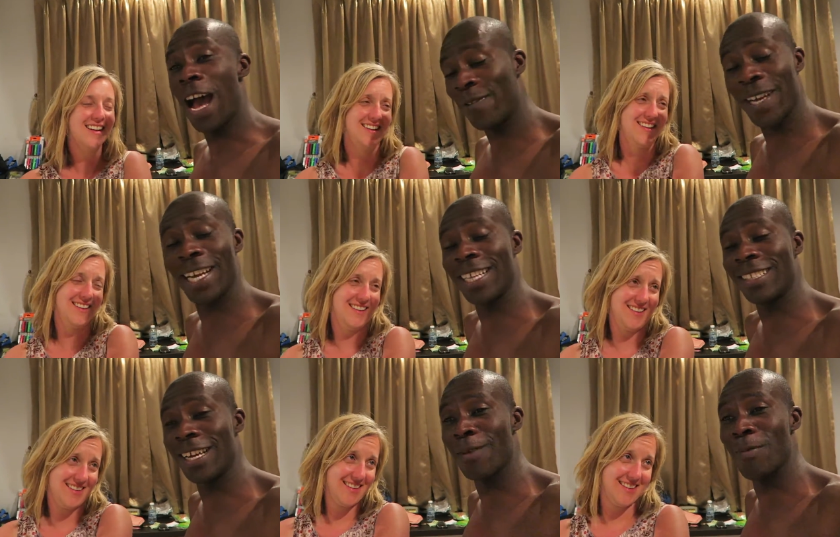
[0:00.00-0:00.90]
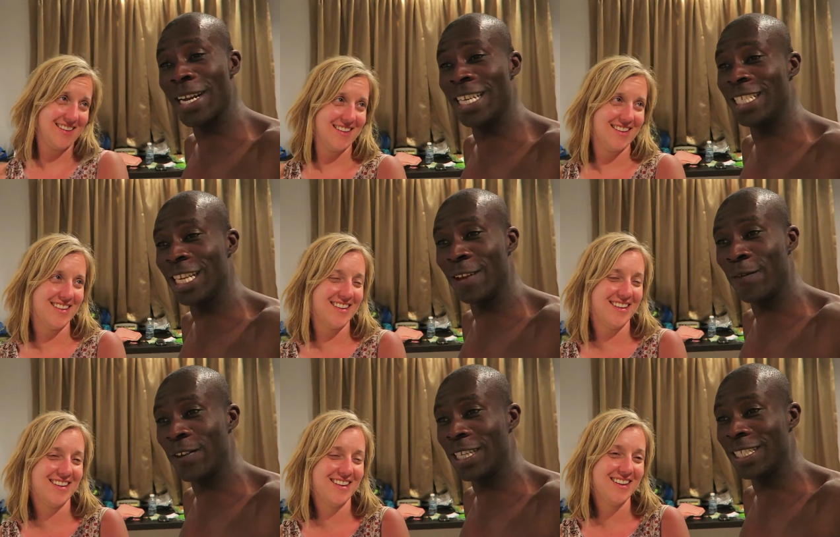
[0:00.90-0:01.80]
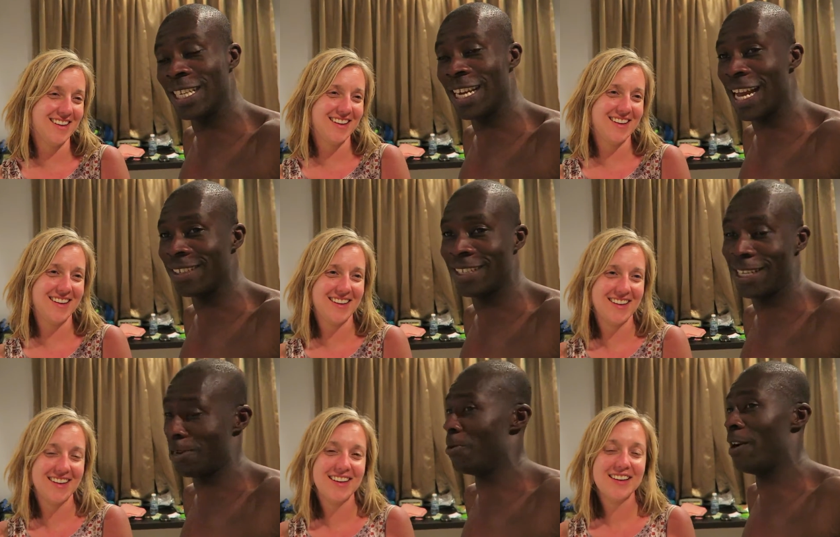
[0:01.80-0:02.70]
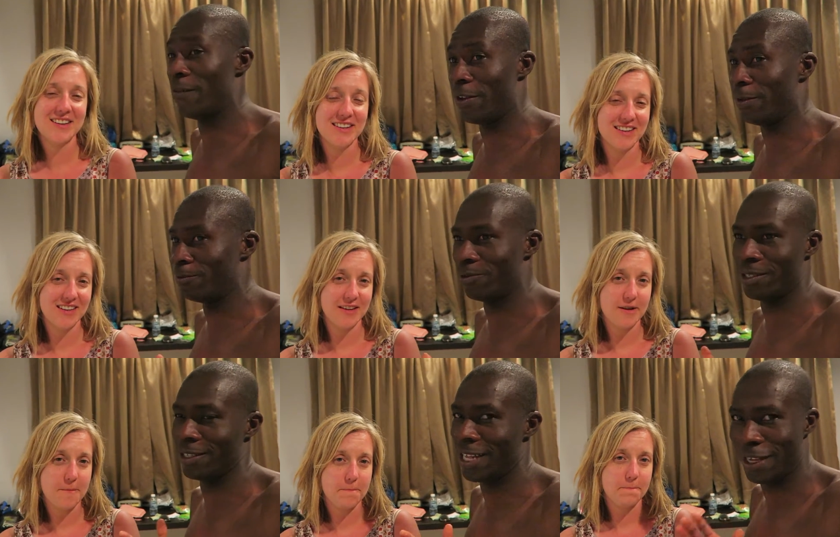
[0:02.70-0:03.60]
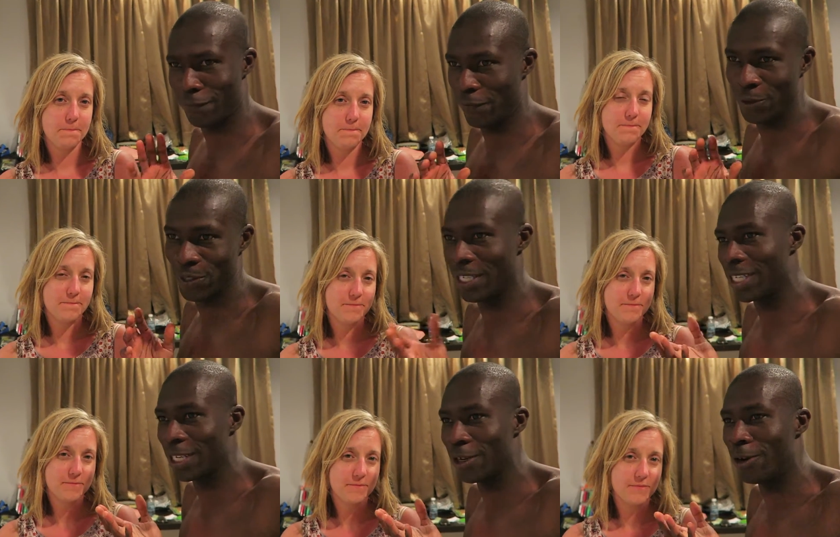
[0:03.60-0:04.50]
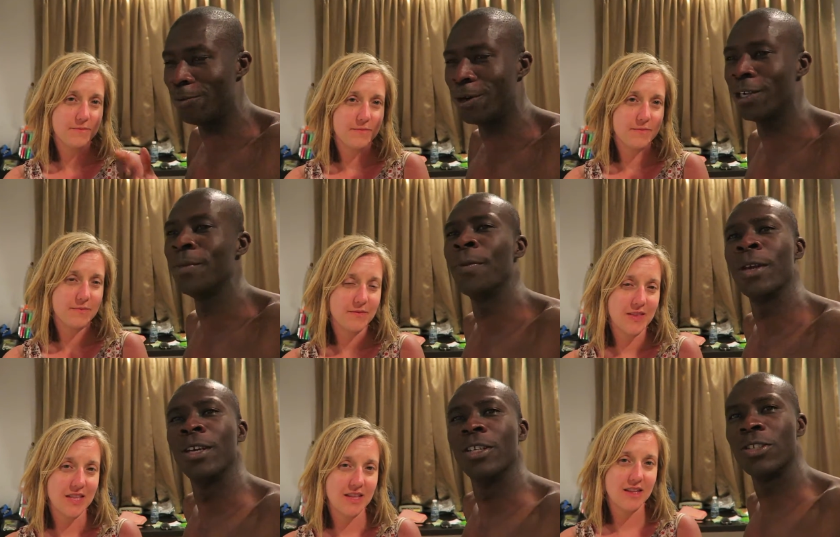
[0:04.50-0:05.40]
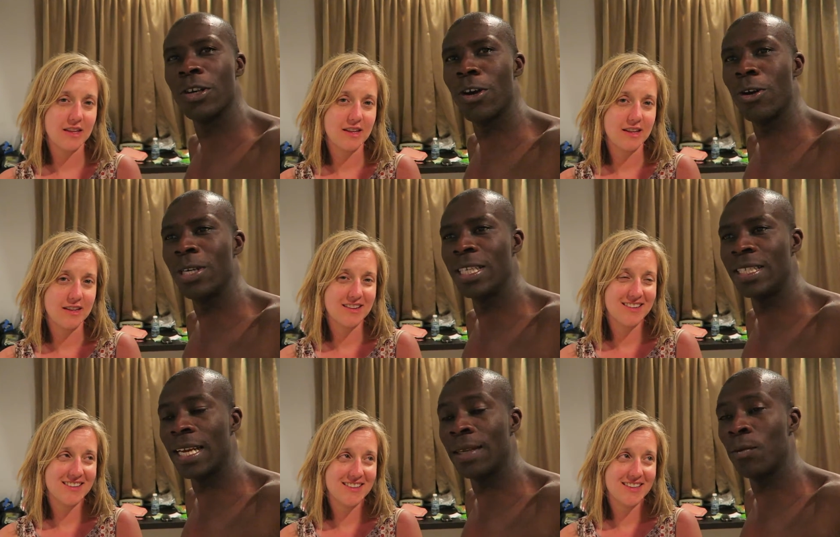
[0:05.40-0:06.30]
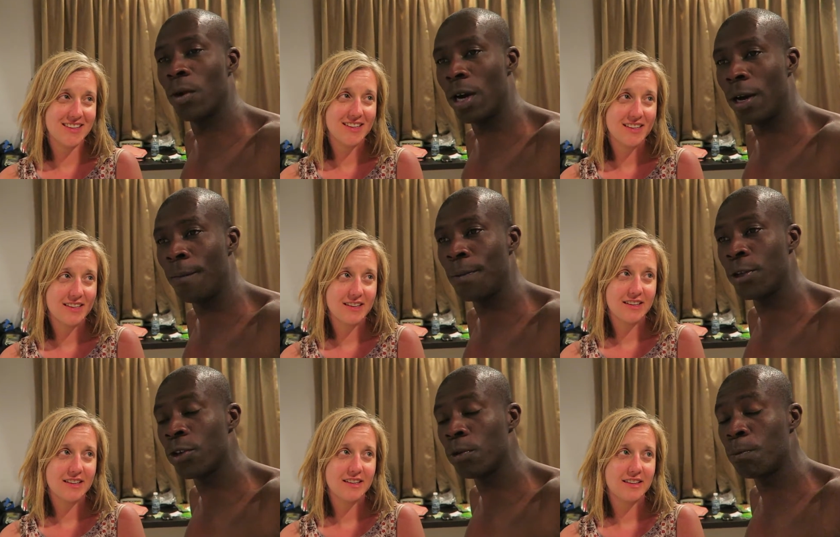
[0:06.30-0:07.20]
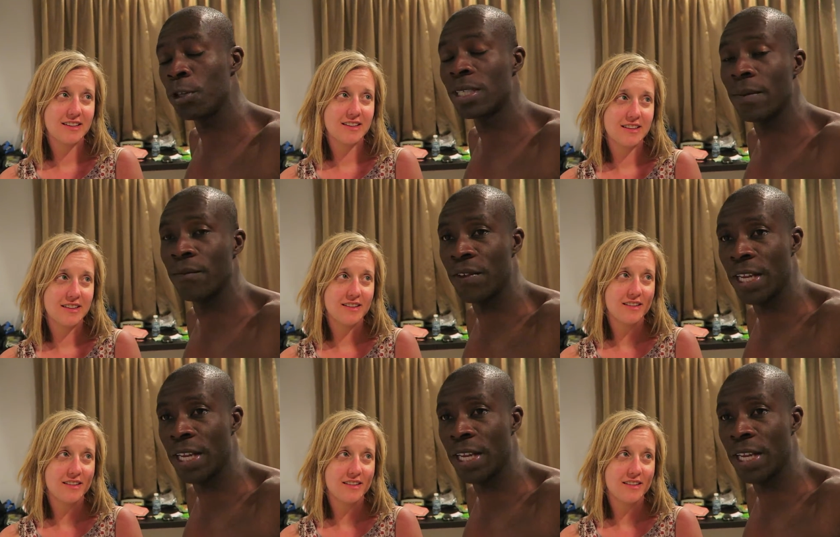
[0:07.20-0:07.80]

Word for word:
Speaker 1: After I got stung by the jellyfish, the guy said they don't have a real like first aid kit on board. So he said, well, you could put some